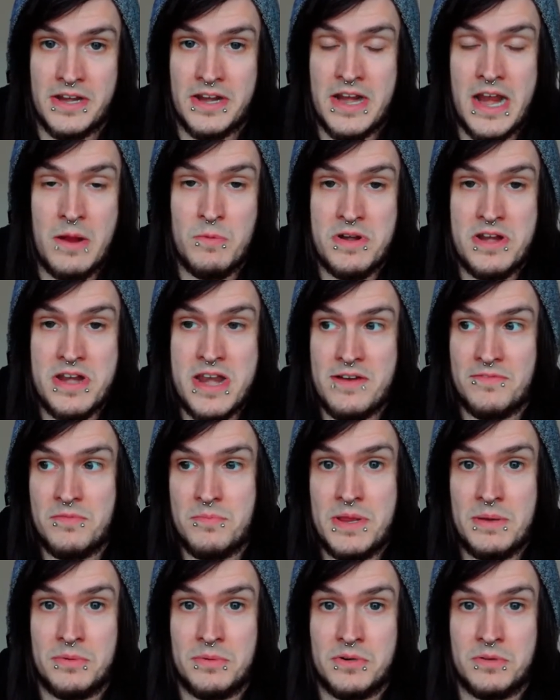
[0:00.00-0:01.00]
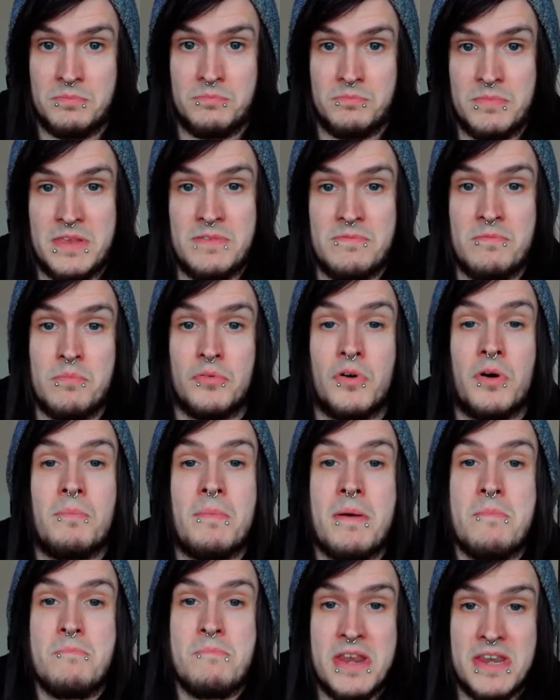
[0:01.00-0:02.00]
and I would never be able to even pull up
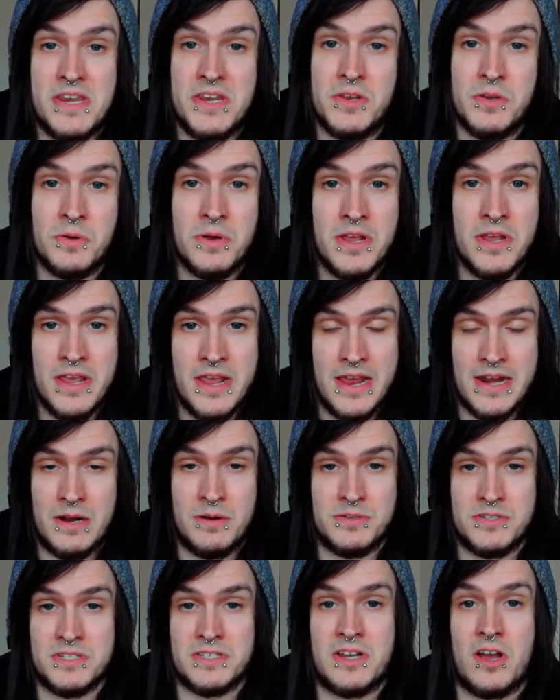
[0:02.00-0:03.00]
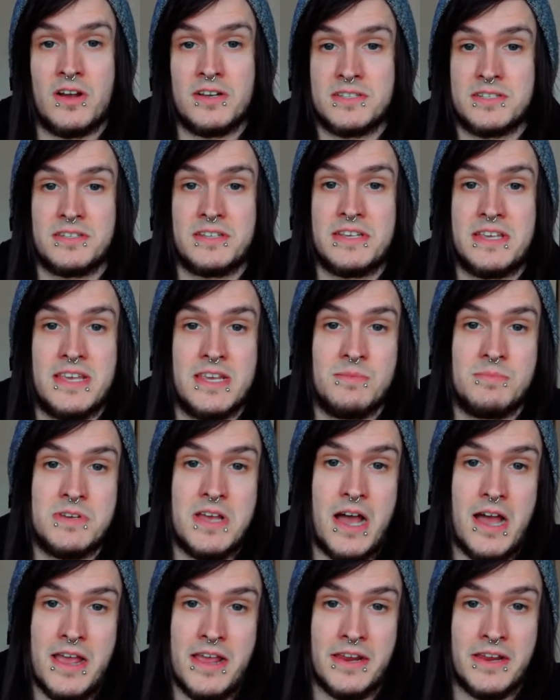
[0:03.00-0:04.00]
my menu, and I would just constantly keep
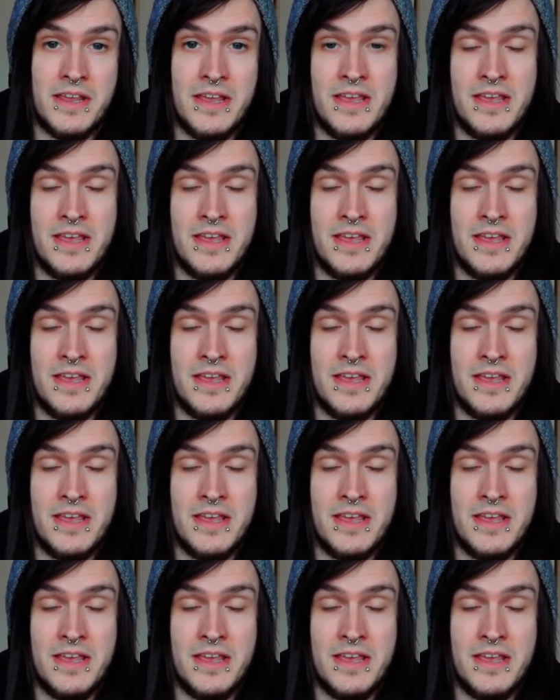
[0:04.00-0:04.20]
dying.